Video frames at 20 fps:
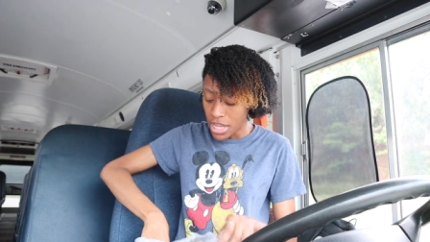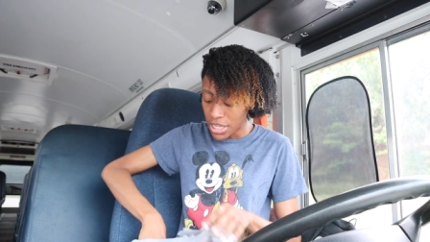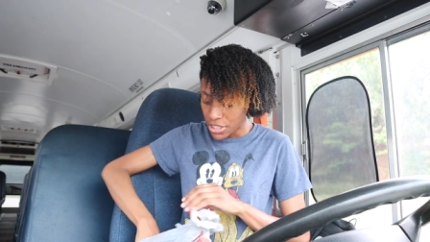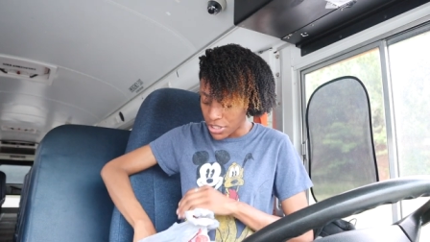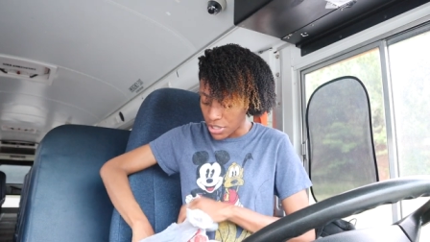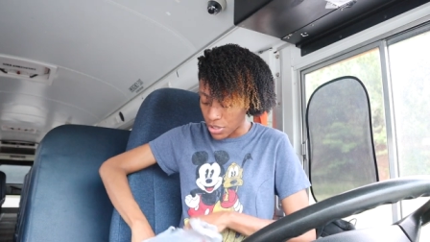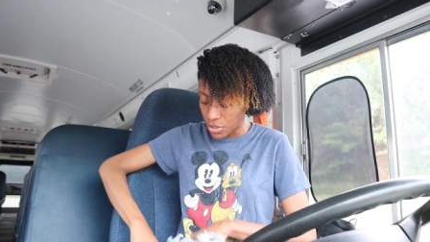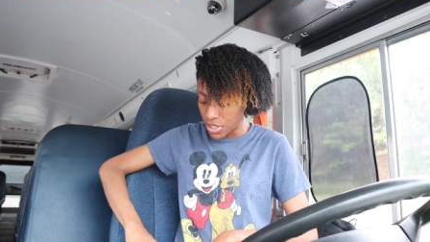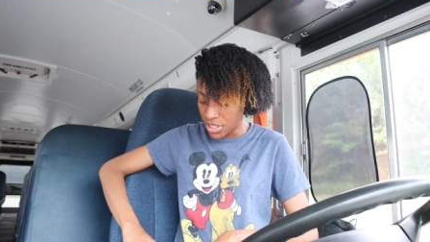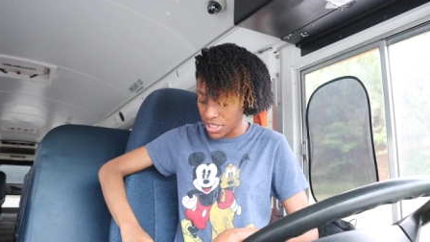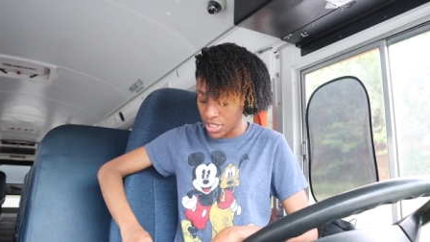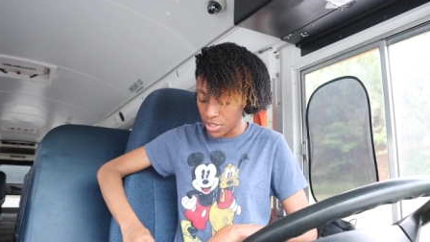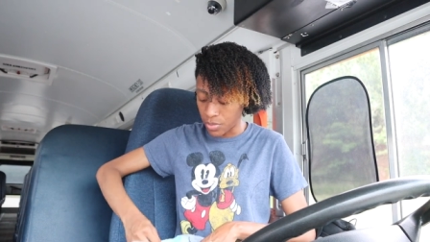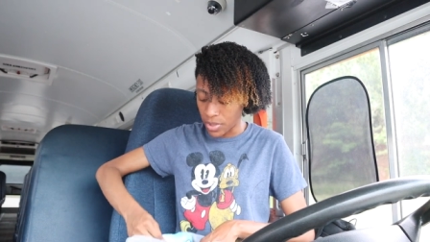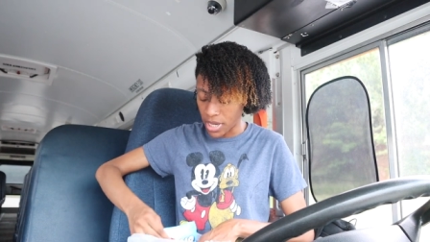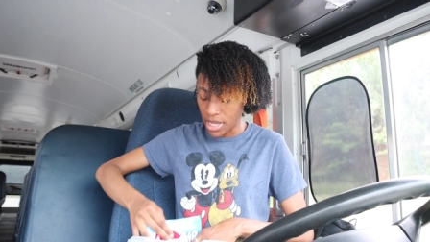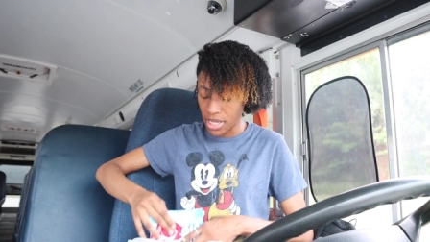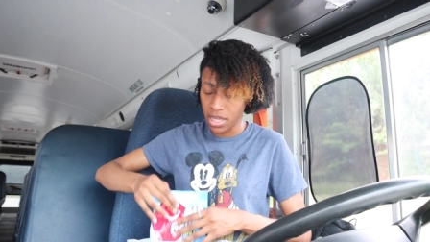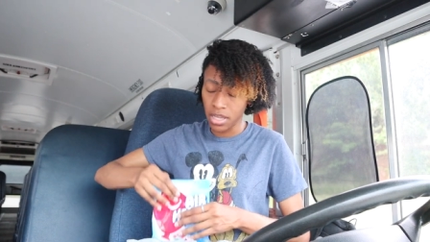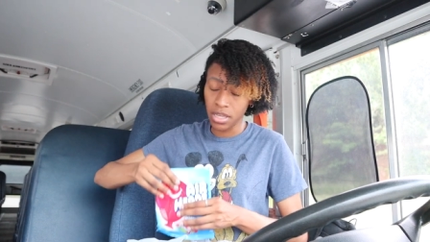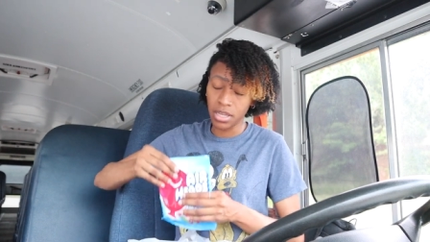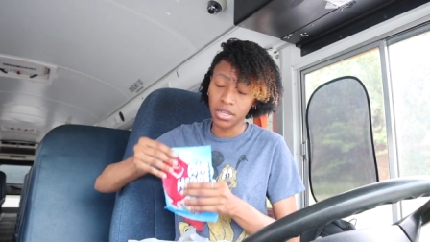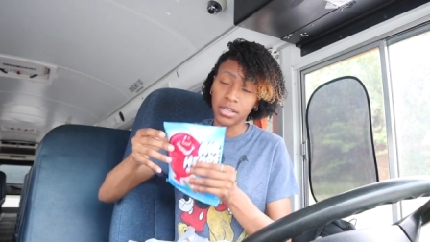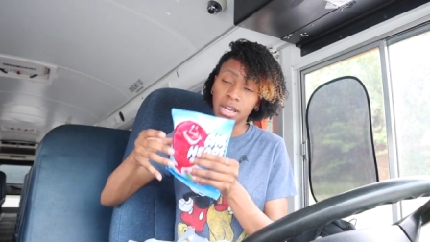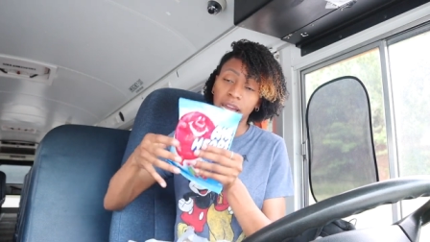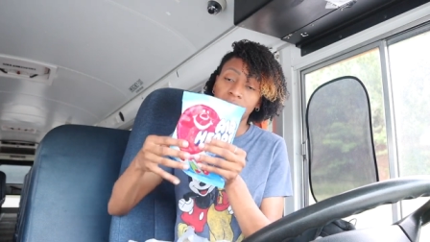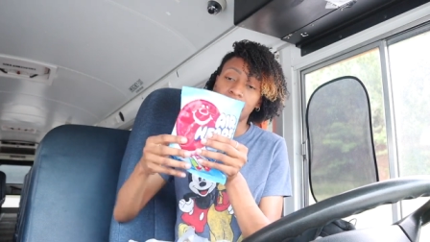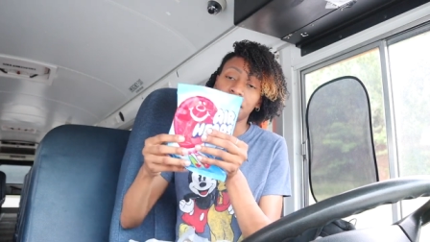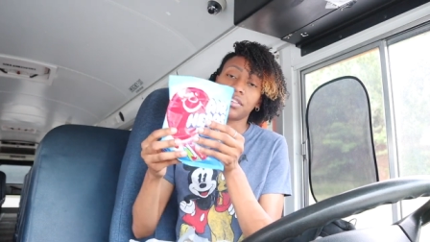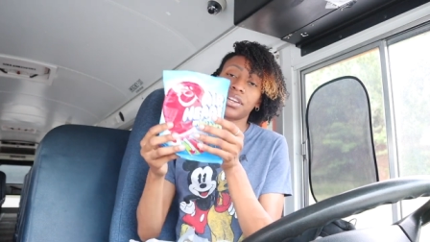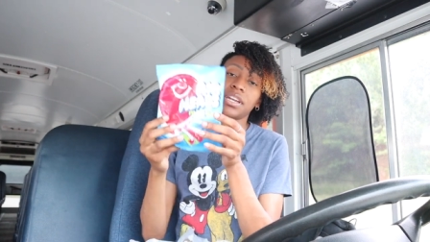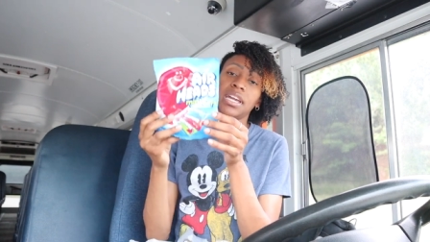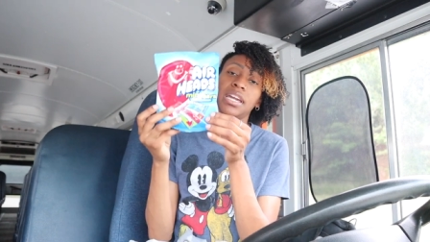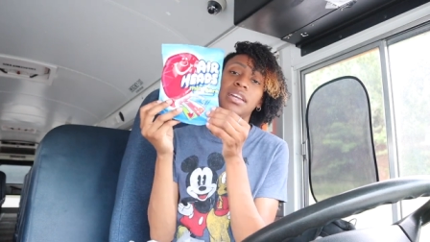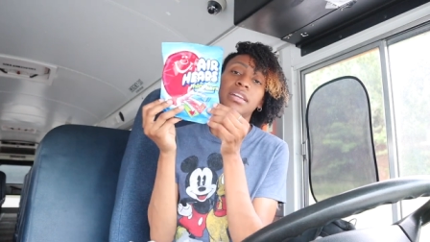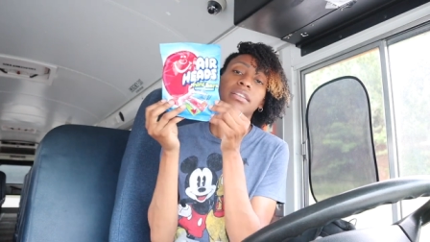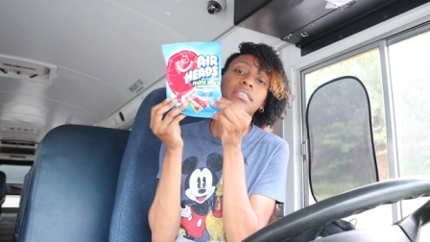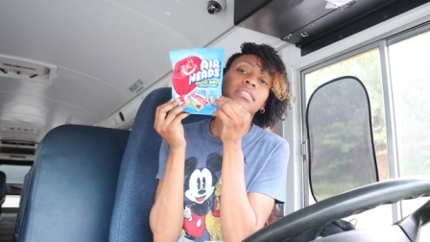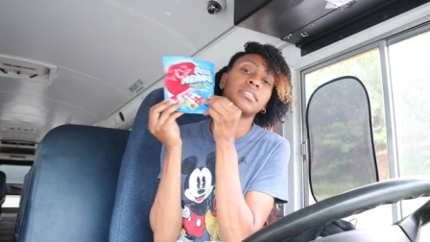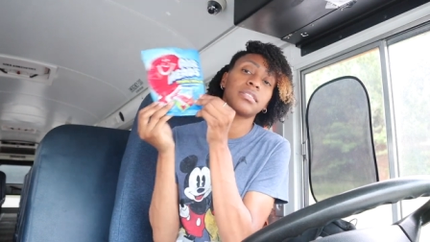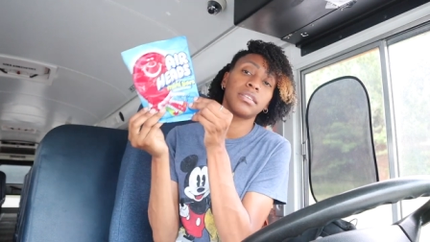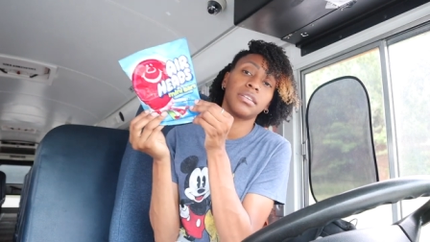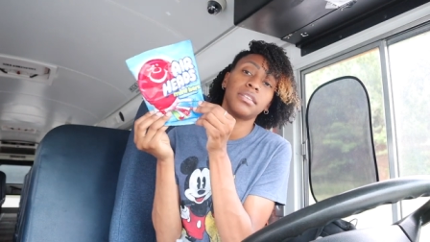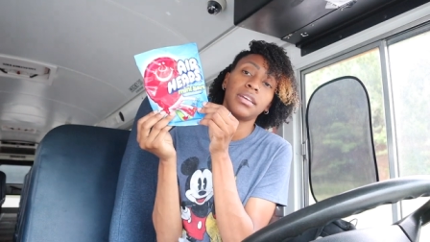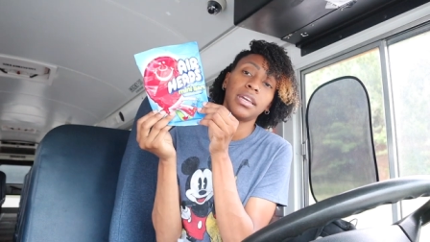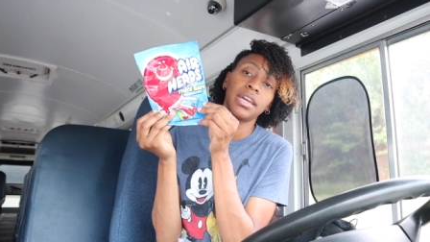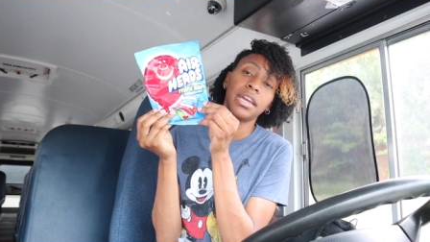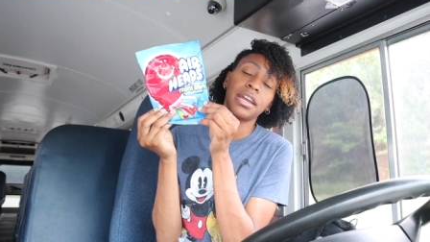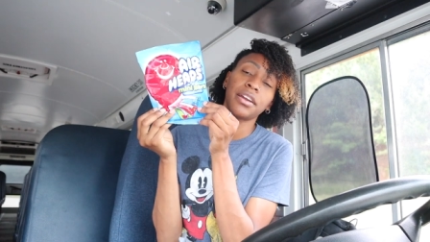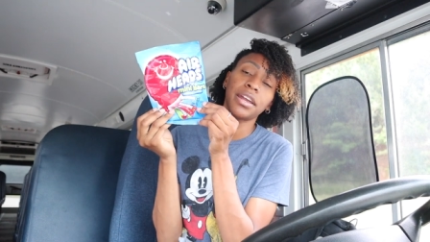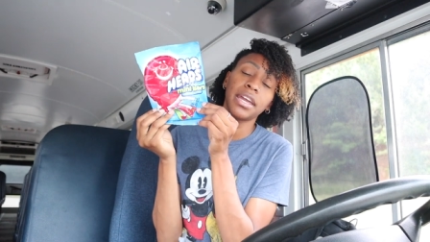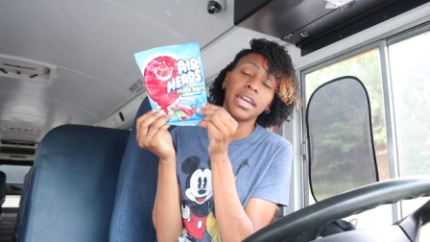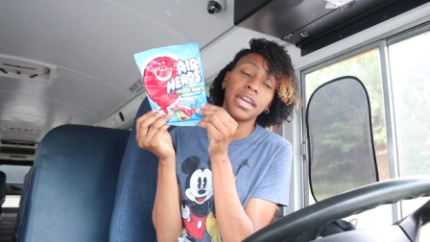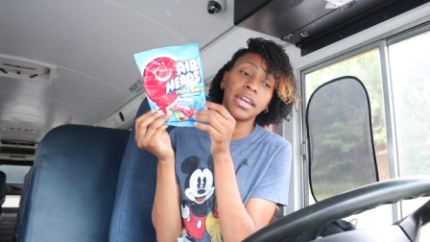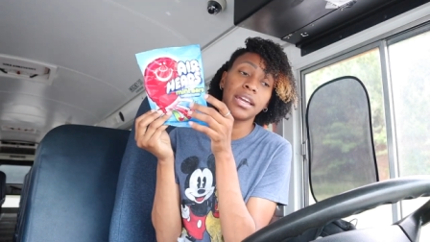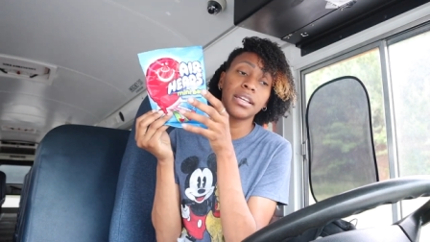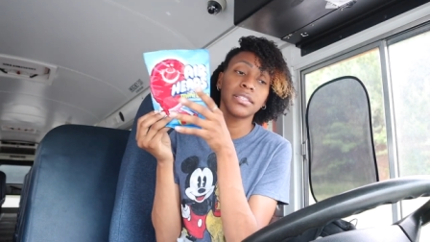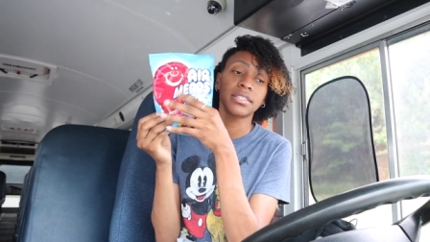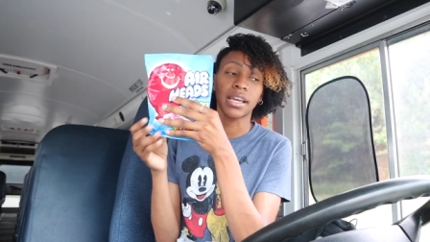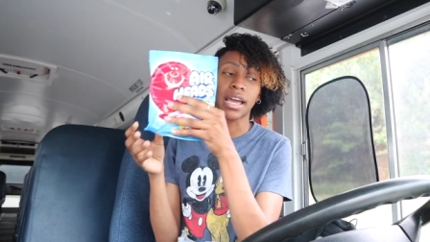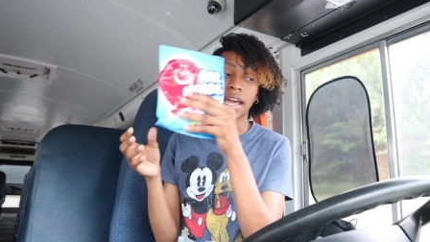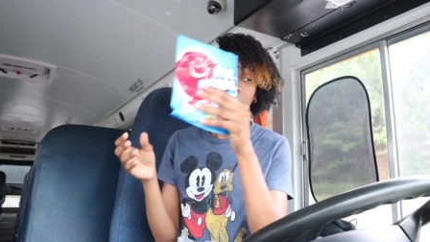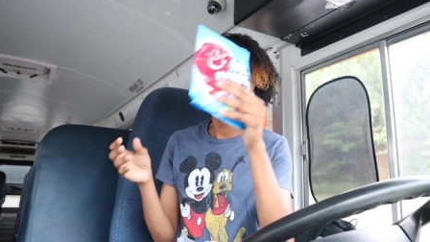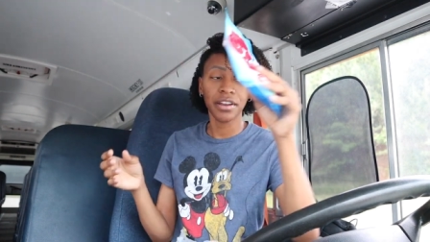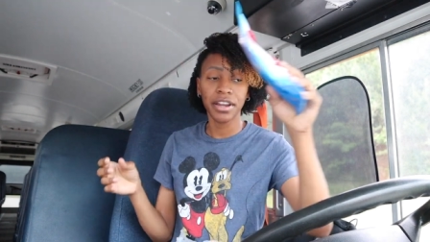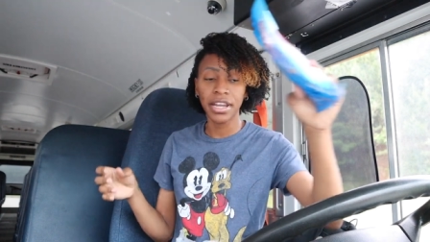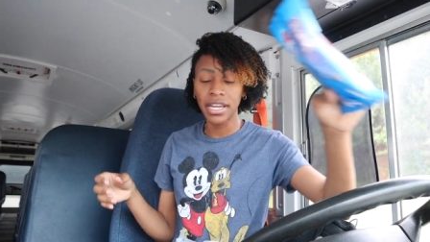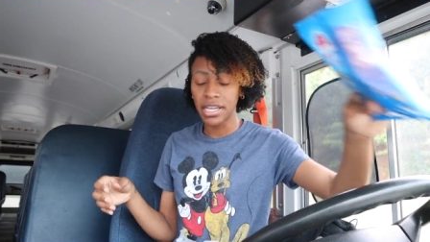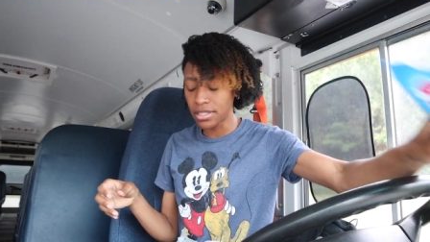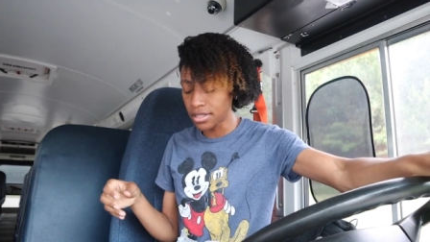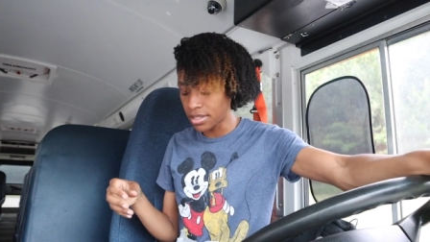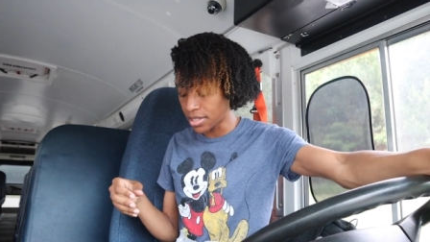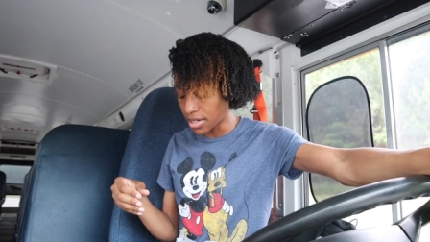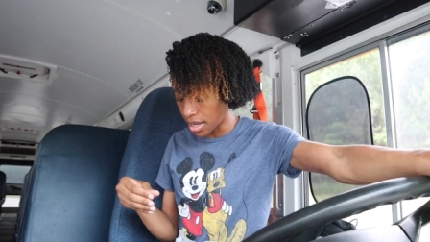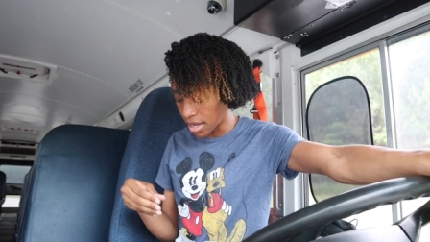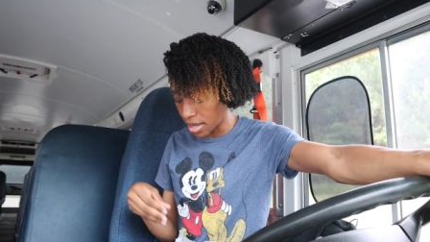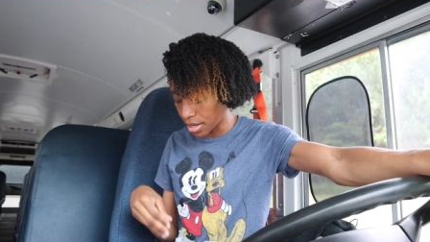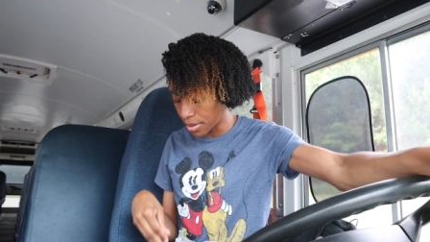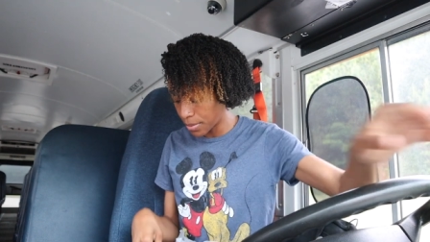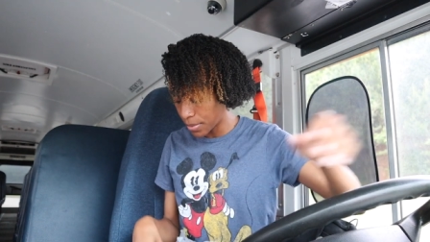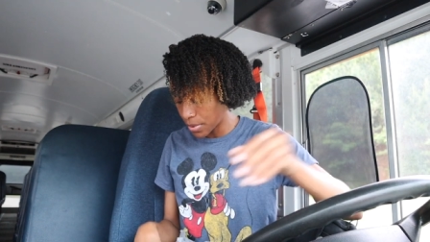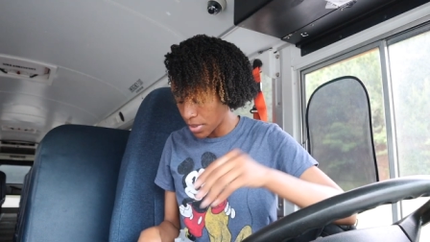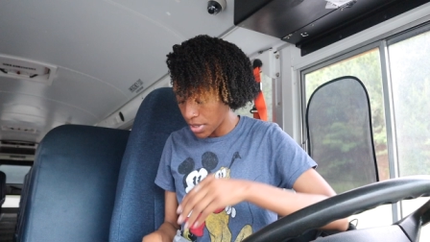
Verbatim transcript: So this is what I get. I either get airheads. I got airheads today.